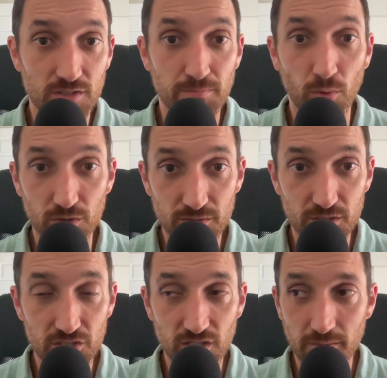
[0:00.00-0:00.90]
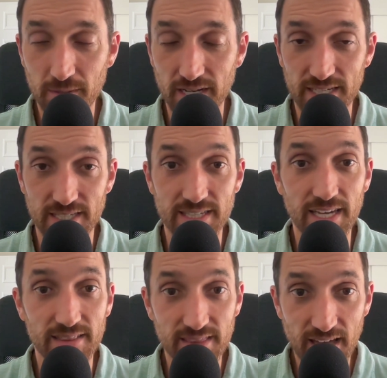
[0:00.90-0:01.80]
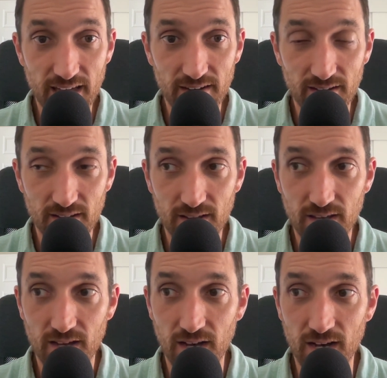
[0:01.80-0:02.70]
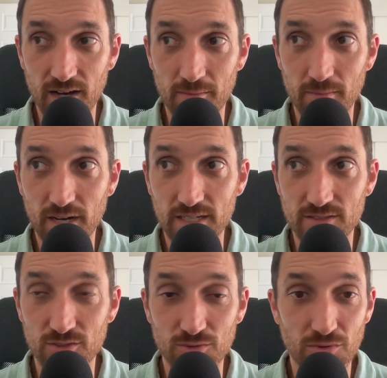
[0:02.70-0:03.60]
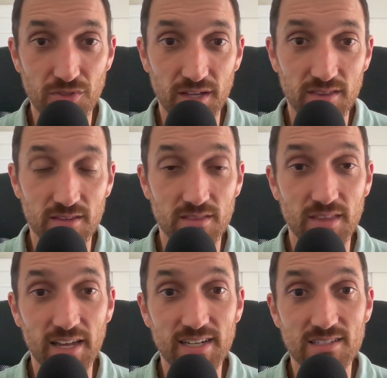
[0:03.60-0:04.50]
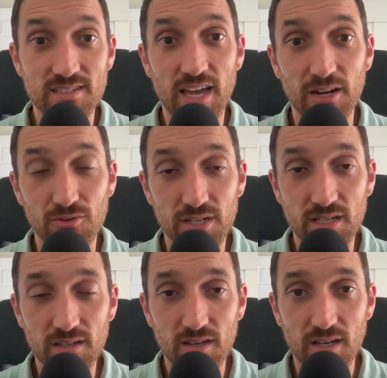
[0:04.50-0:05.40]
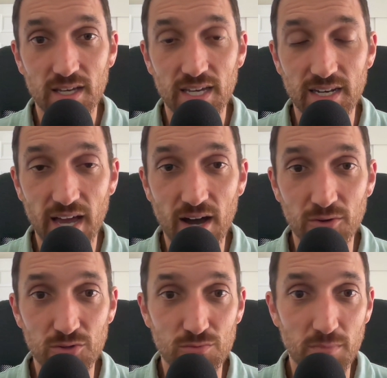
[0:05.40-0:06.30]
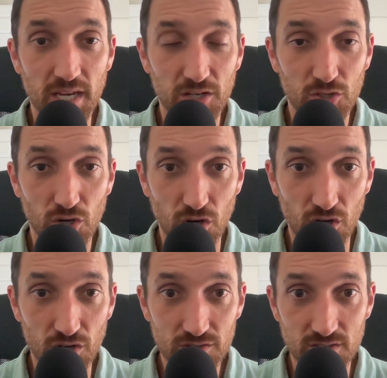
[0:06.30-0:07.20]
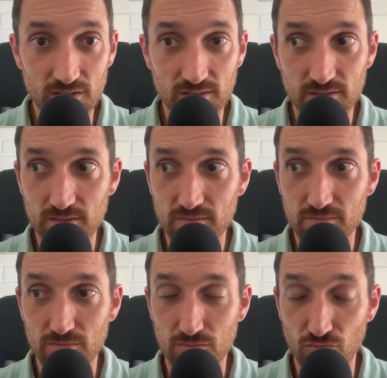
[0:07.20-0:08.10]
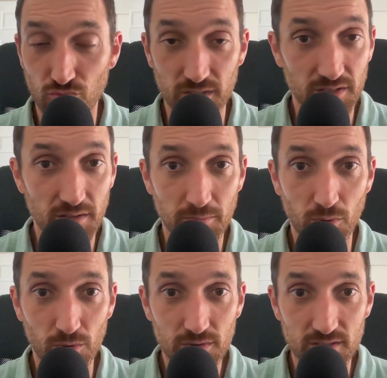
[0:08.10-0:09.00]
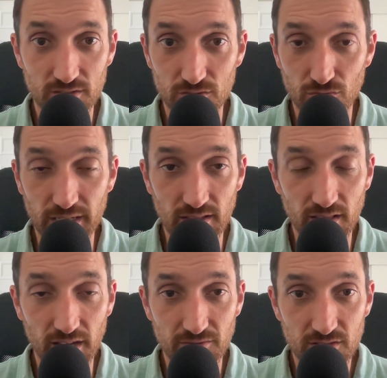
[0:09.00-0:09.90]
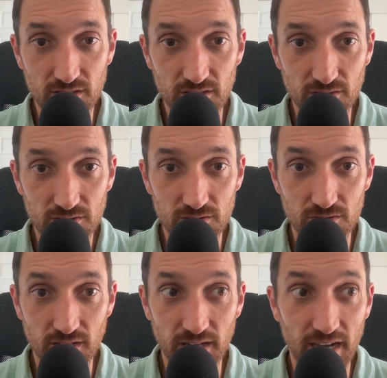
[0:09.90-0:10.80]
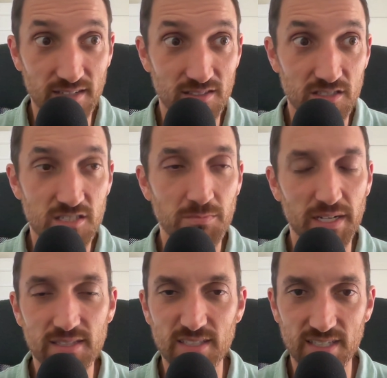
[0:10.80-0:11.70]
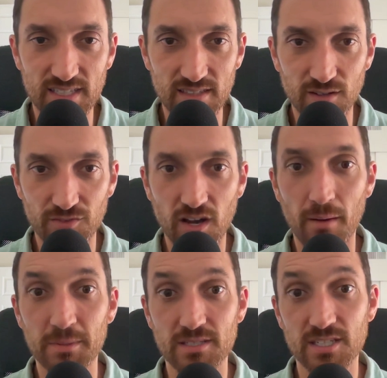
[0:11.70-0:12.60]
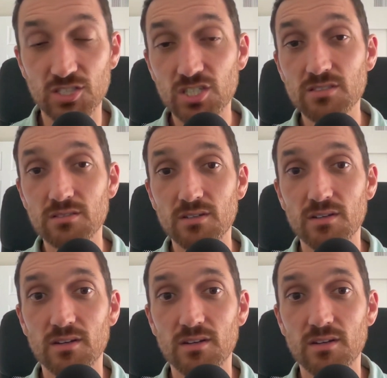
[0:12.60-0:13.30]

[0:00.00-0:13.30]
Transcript: sportsmanship, and I get that. I do think that integrity in how you make calls is really important. It's a great life skill to say, hey, despite the heat of competition,